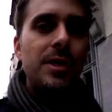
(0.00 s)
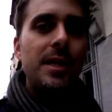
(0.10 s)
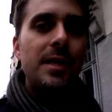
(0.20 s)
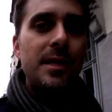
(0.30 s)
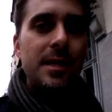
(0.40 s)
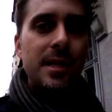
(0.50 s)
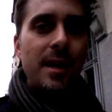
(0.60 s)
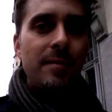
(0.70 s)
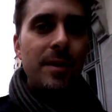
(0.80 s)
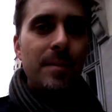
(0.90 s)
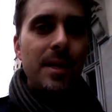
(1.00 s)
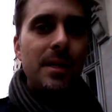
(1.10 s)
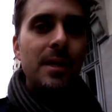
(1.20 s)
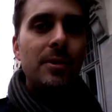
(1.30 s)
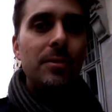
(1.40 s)
It saved them heat
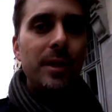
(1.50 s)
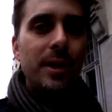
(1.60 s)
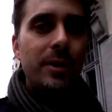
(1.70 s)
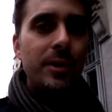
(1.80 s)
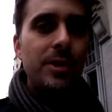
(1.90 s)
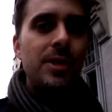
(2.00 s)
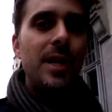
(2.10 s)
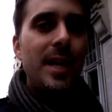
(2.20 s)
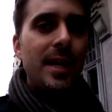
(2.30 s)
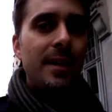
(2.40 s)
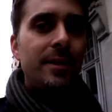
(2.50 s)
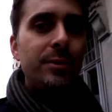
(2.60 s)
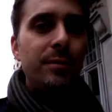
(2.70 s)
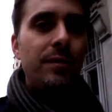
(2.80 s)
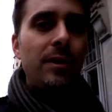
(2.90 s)
and cooling costs, and the
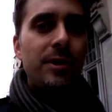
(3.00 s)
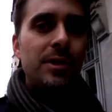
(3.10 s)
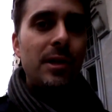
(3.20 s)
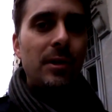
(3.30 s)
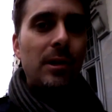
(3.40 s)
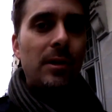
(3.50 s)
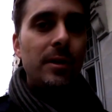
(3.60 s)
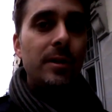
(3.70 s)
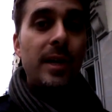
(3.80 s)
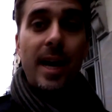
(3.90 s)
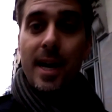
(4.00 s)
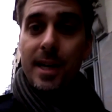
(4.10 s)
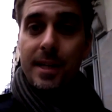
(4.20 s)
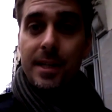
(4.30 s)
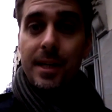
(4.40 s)
roof will last a lot longer.
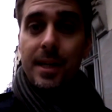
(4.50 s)
And